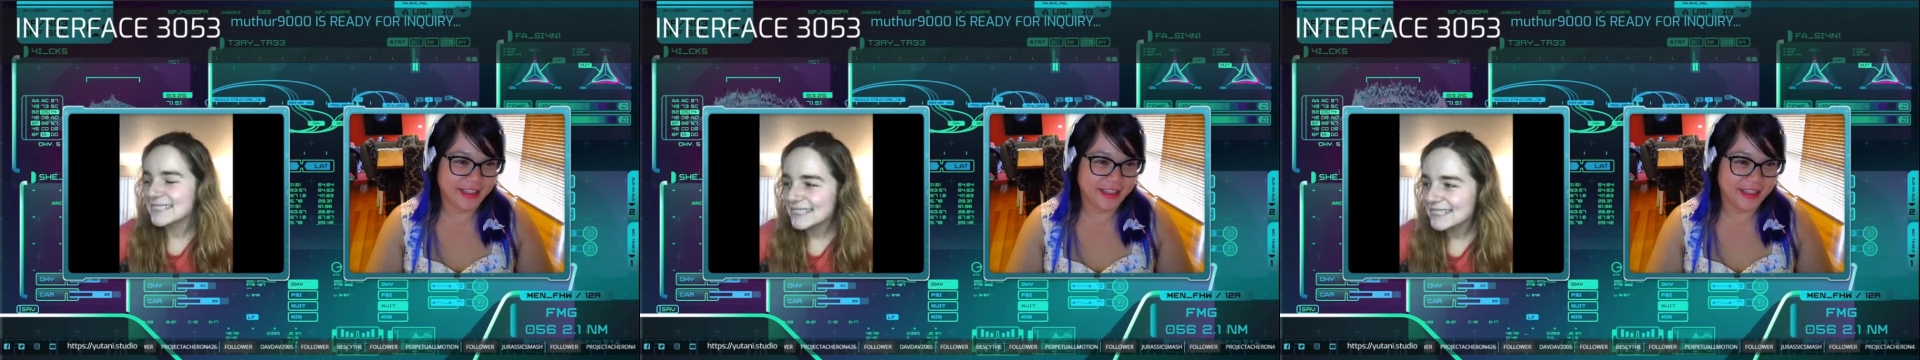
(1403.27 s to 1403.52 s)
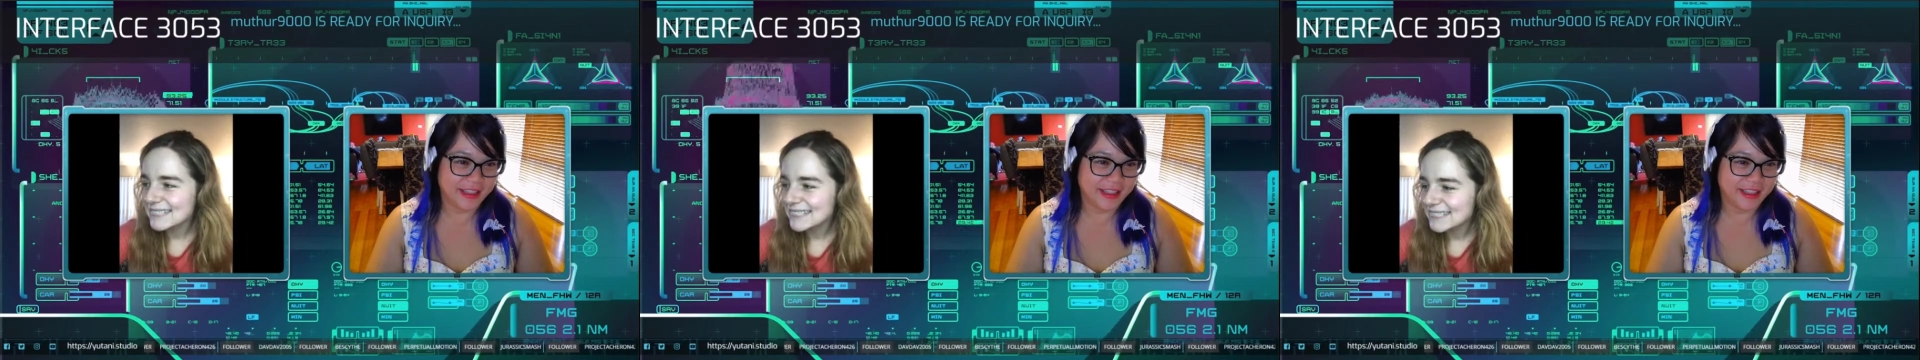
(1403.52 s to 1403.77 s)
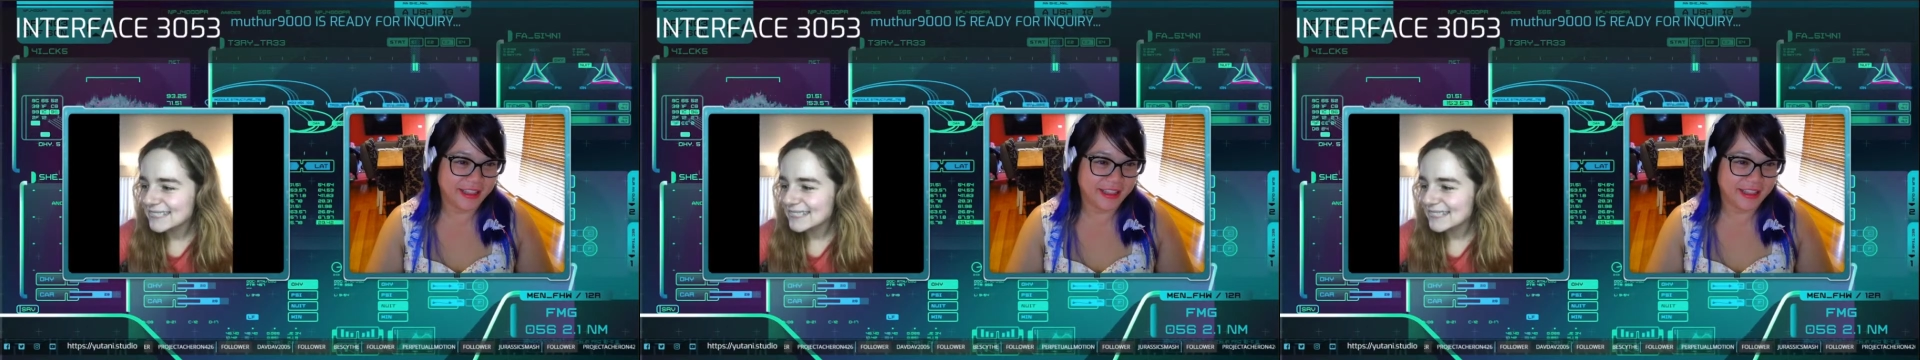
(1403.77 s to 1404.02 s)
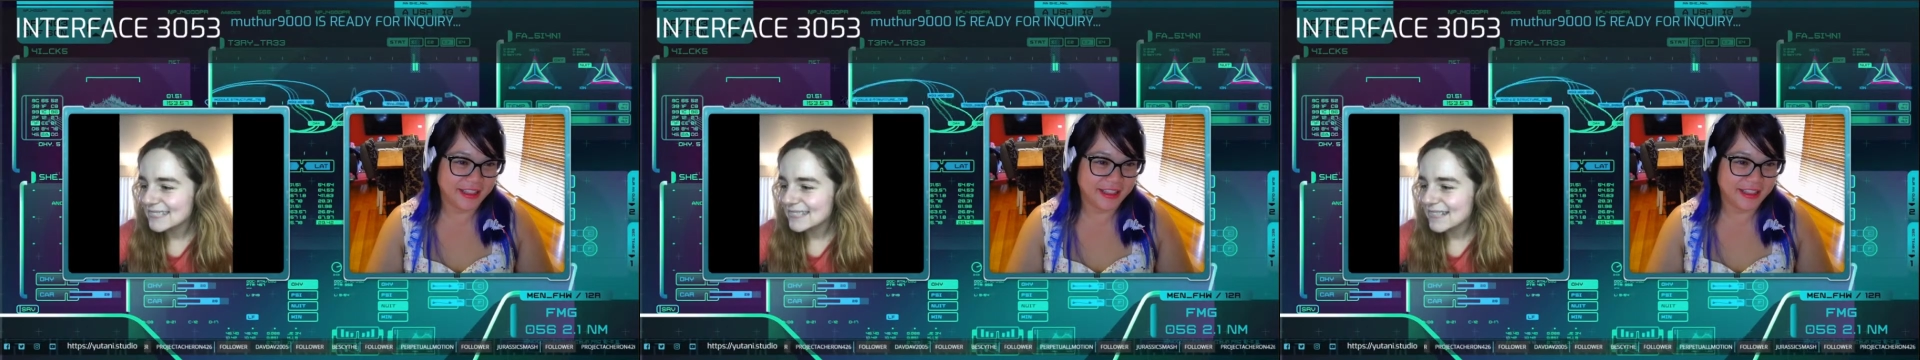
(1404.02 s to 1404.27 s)

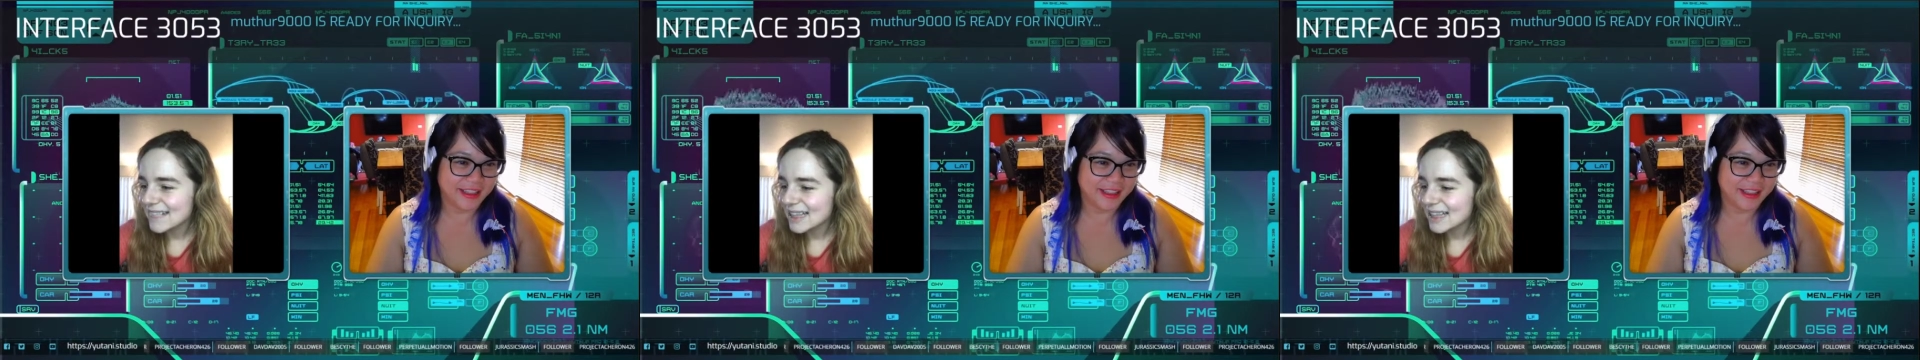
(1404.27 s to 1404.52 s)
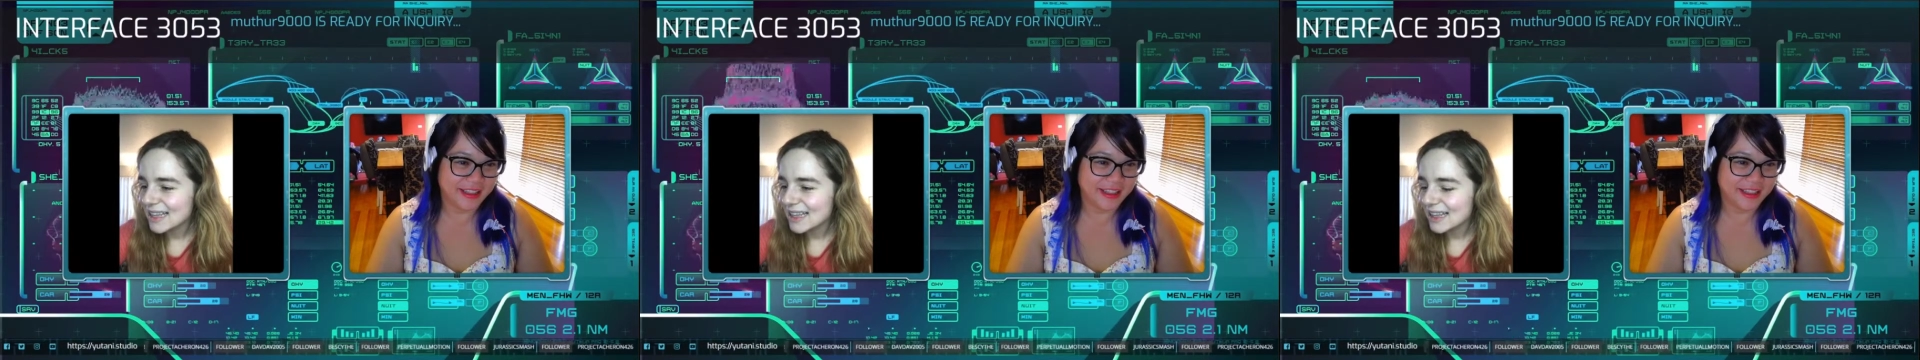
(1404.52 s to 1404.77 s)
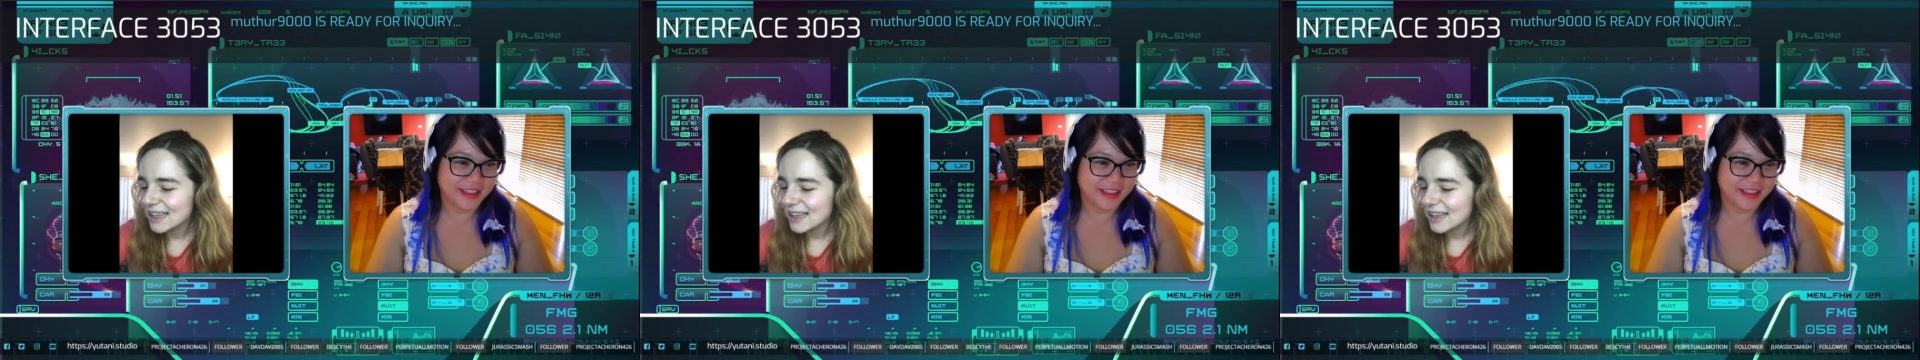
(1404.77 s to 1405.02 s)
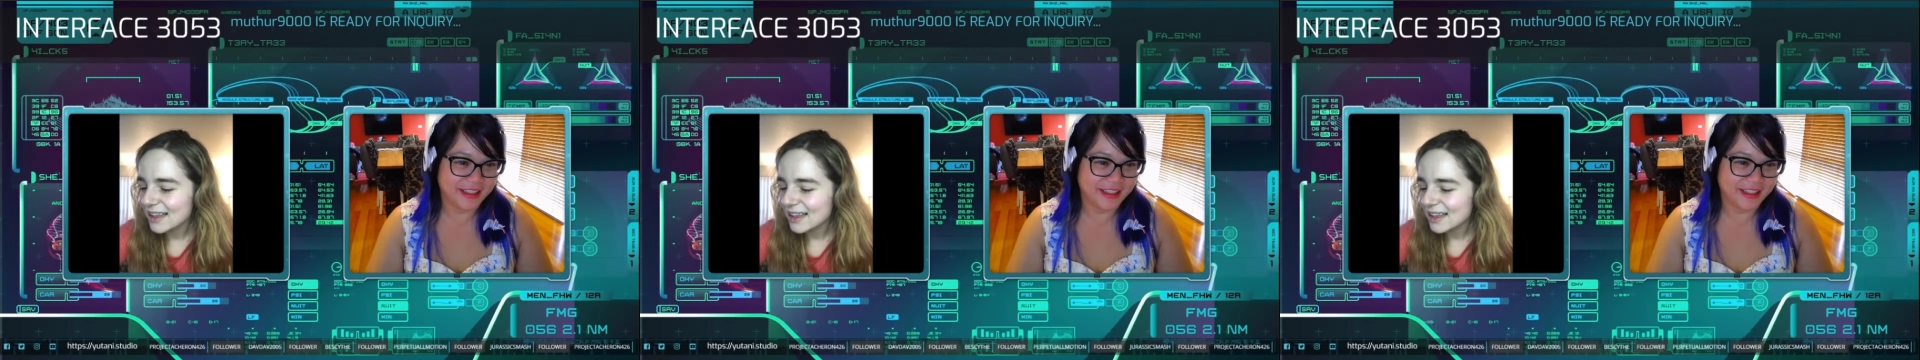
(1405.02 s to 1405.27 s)

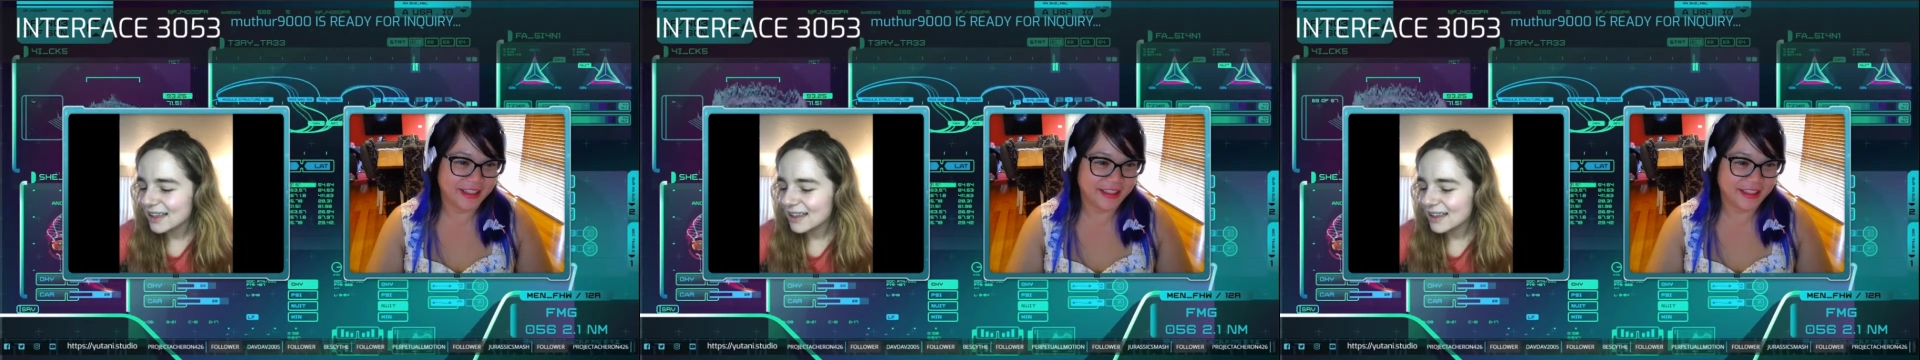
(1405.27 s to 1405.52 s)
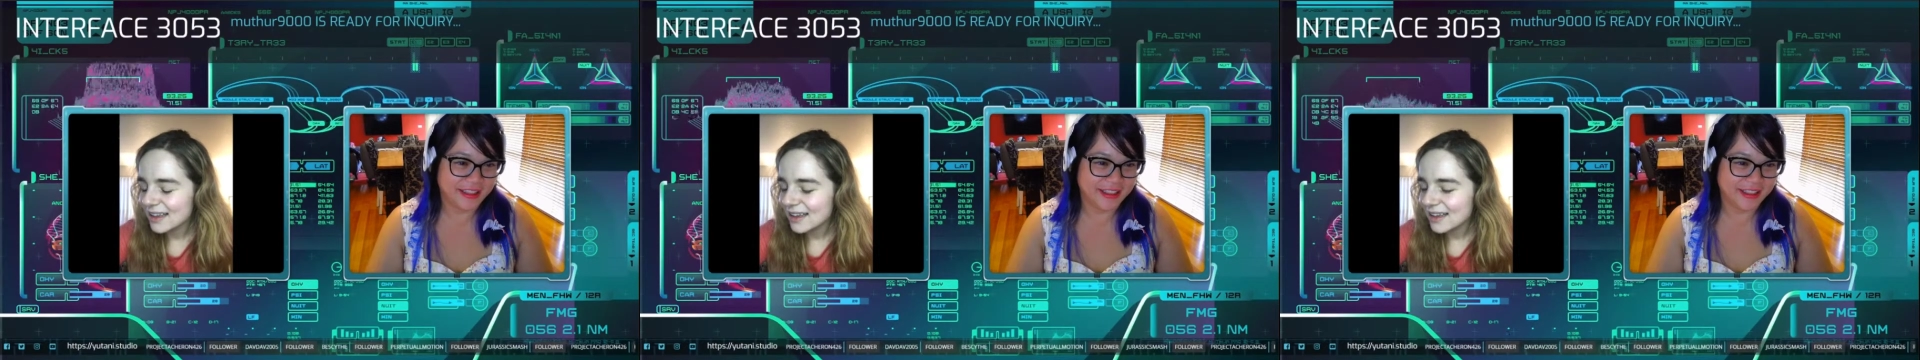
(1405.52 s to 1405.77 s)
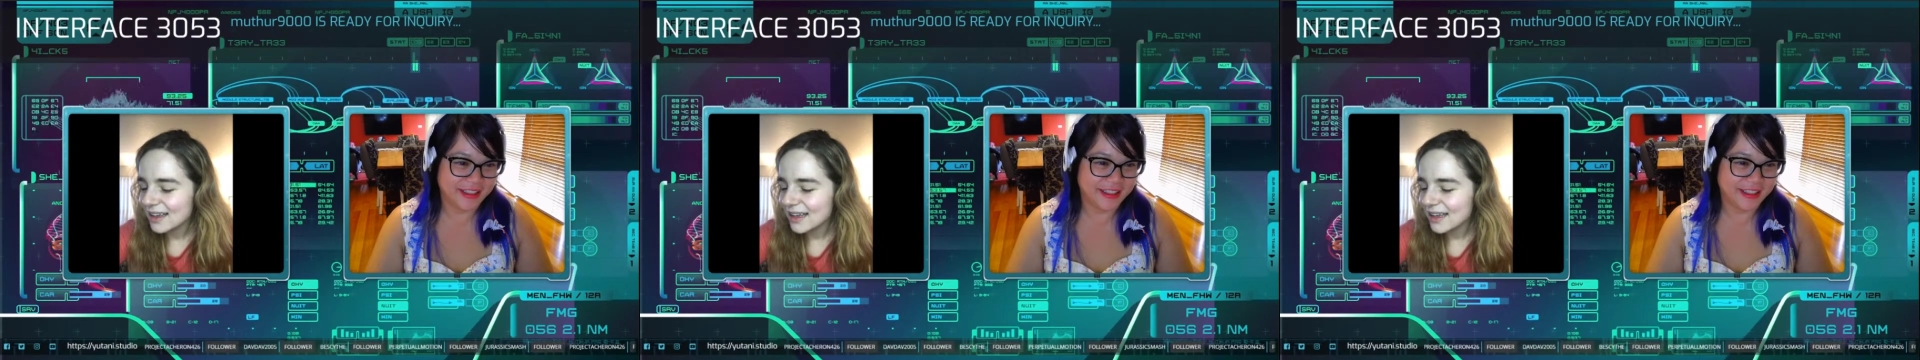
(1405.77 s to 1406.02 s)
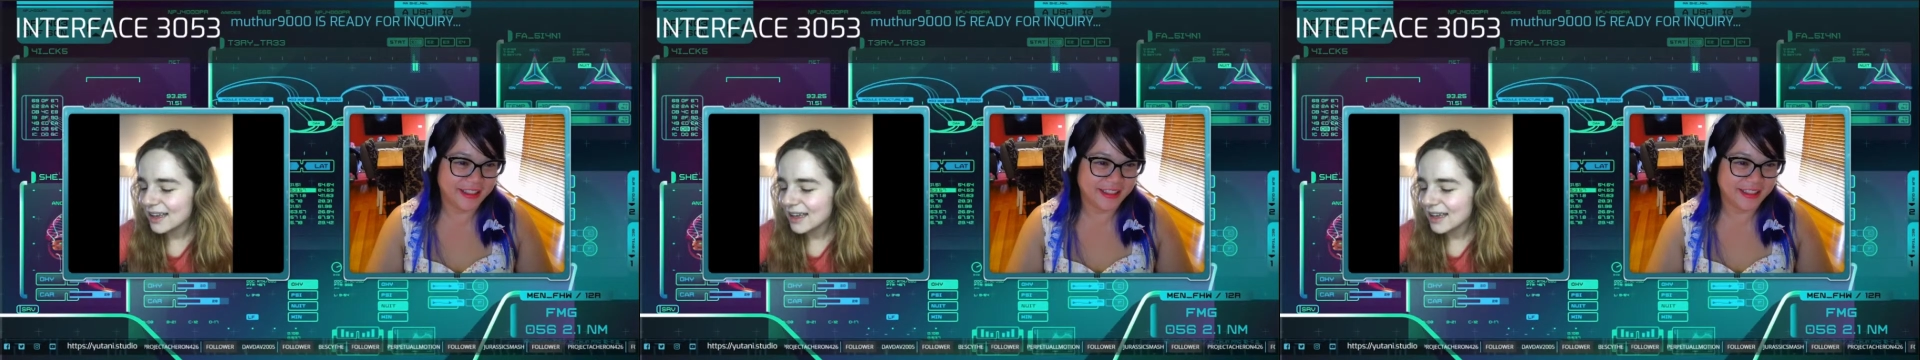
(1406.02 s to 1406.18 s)
Nobody speaks.